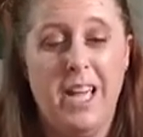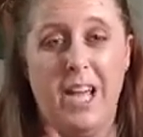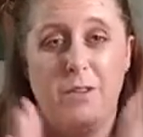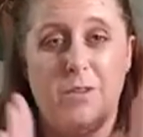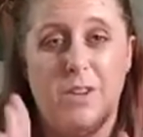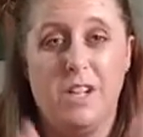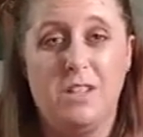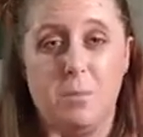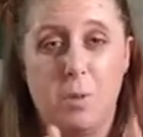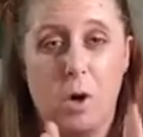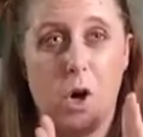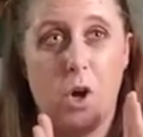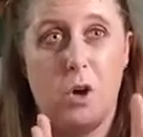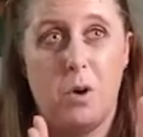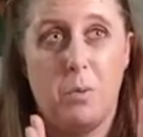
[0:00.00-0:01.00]
If not
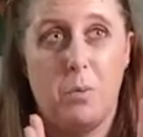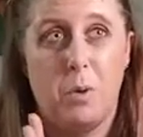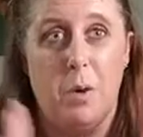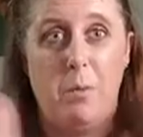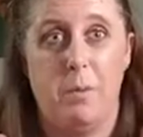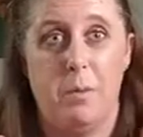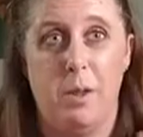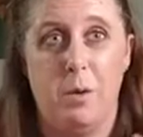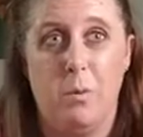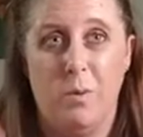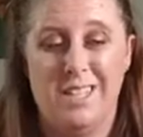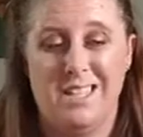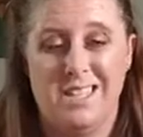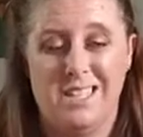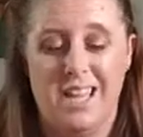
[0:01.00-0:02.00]
tomorrow, probably
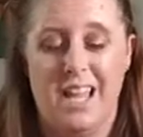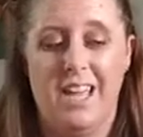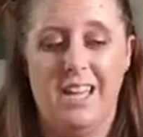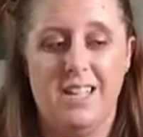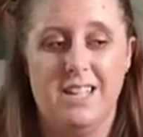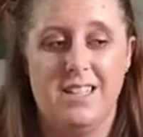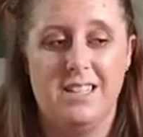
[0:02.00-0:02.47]
Wednesday.